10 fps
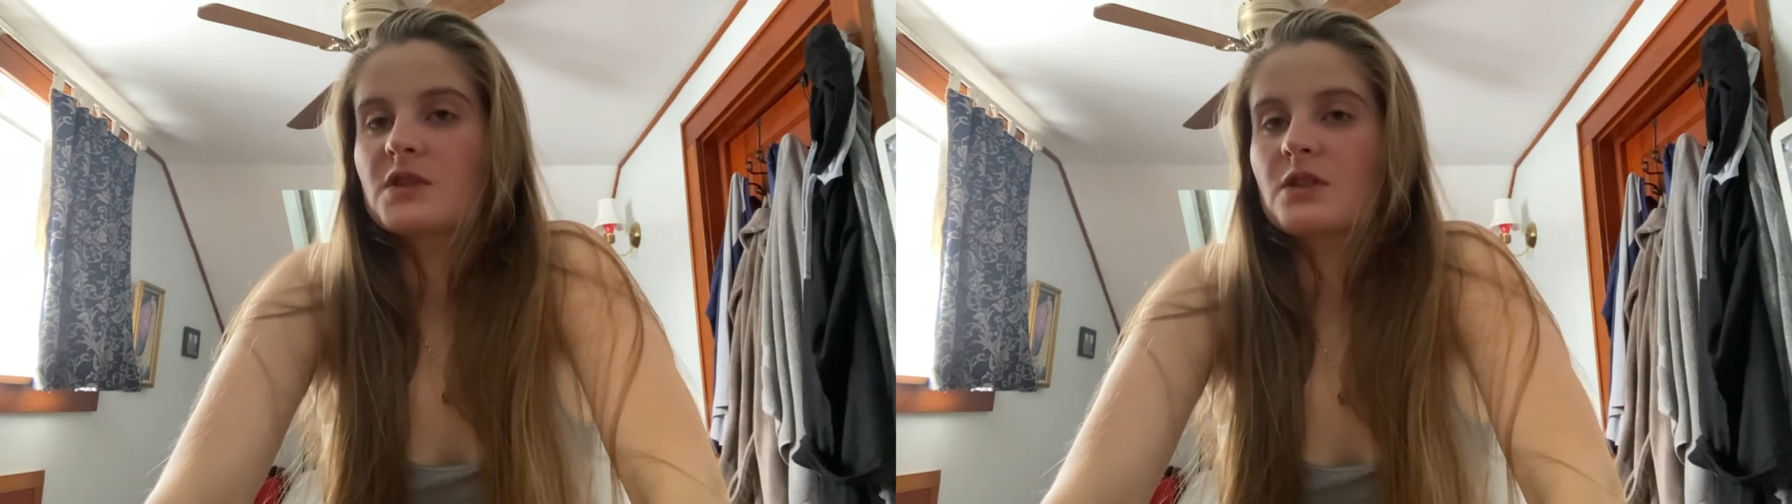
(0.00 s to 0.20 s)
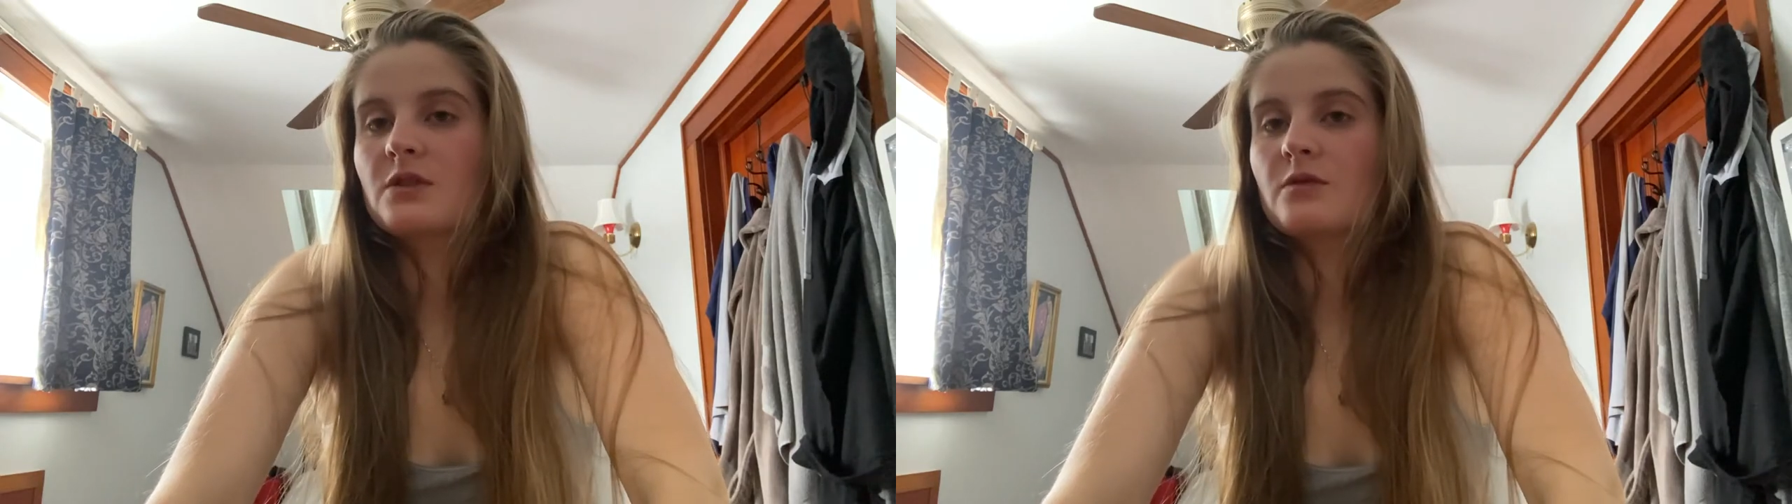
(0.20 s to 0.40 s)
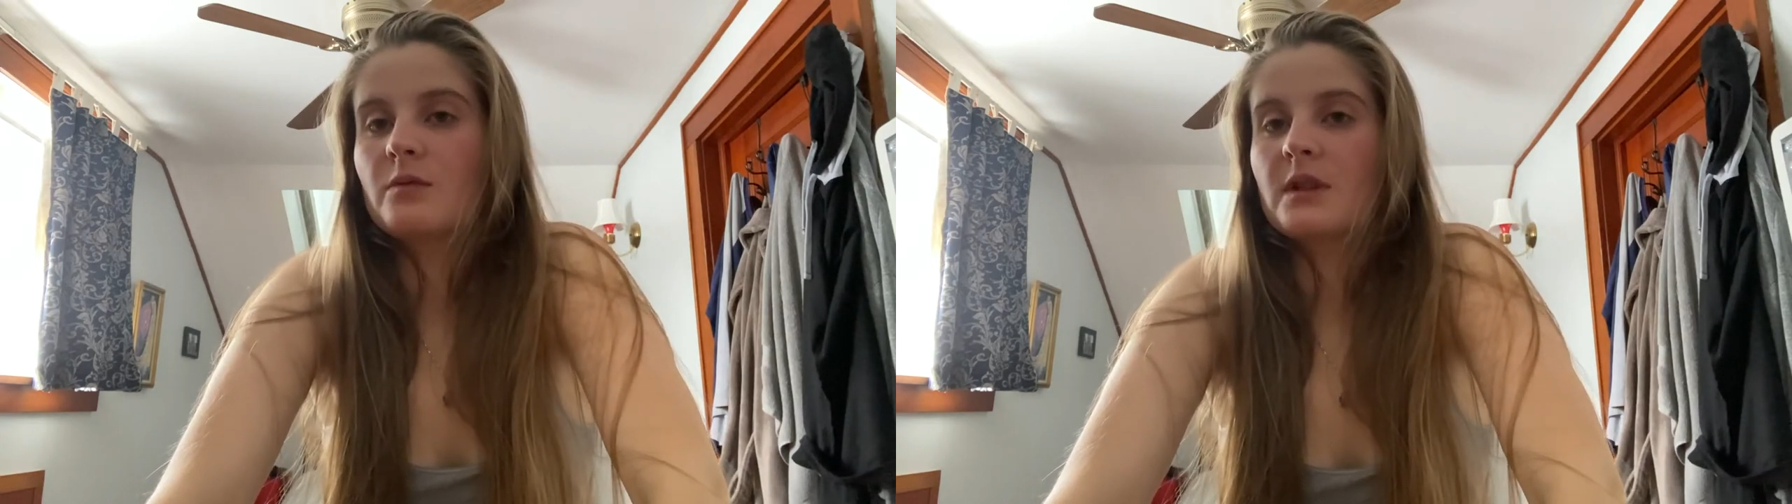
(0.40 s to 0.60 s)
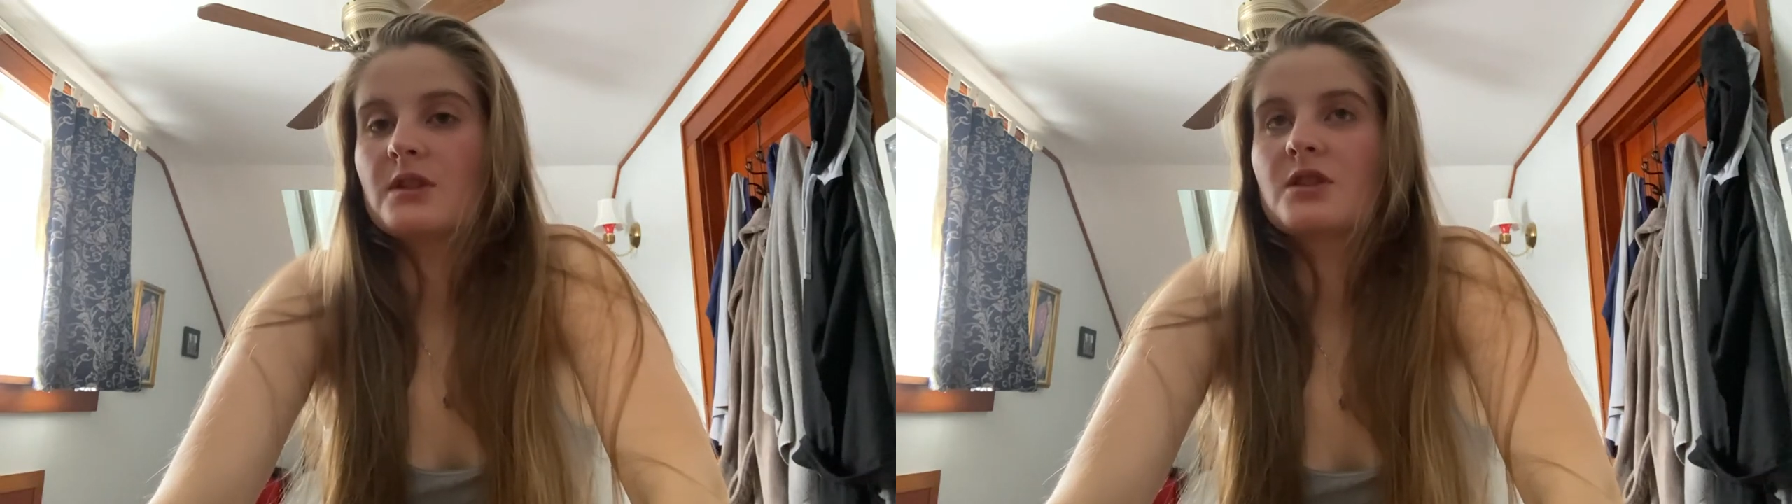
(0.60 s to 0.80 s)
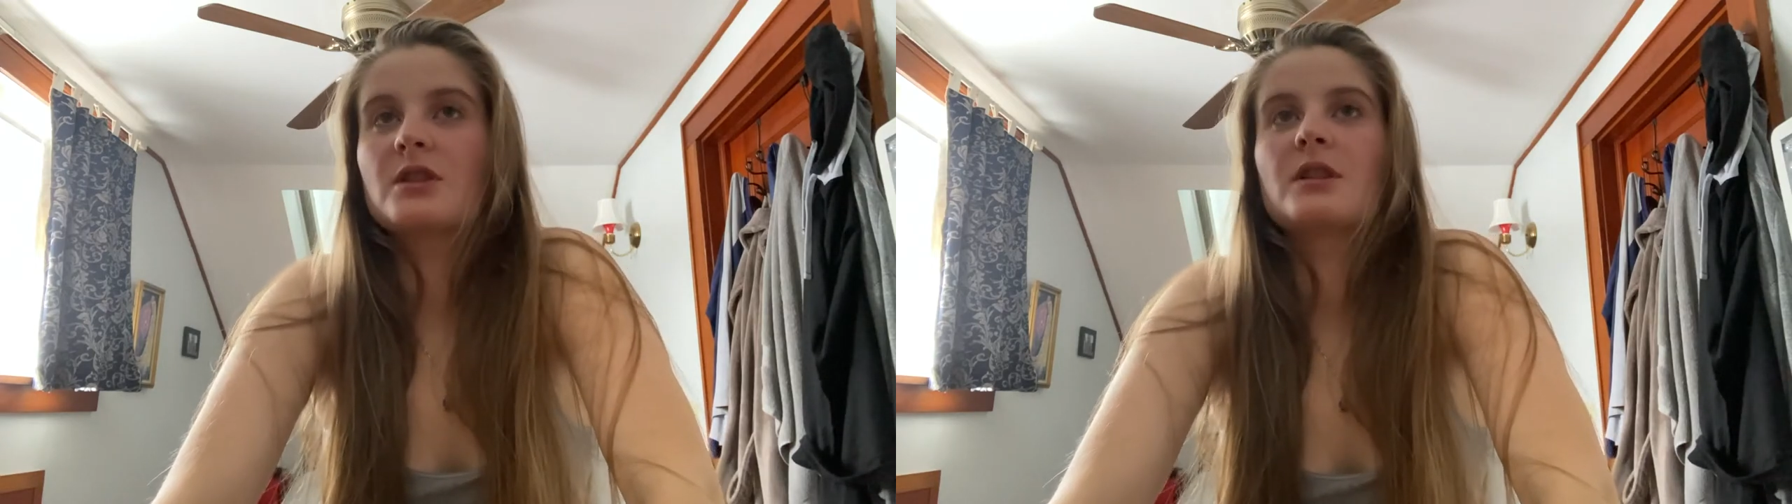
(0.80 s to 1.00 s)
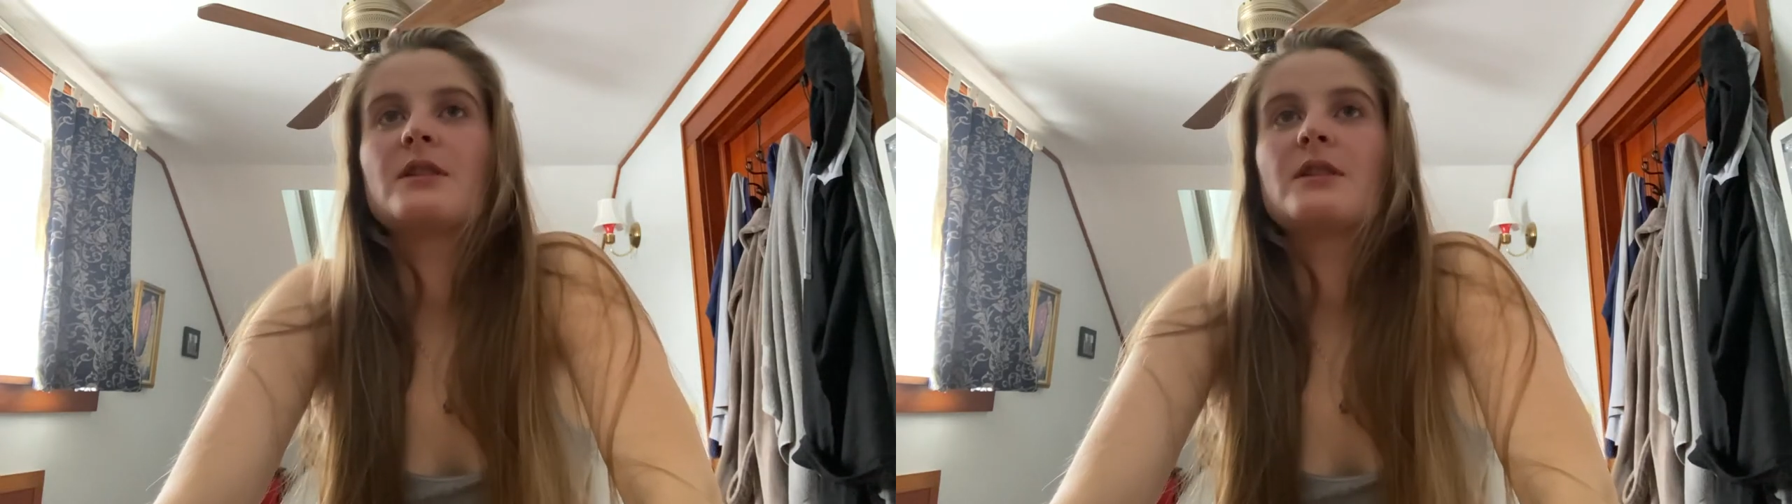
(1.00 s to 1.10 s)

just wish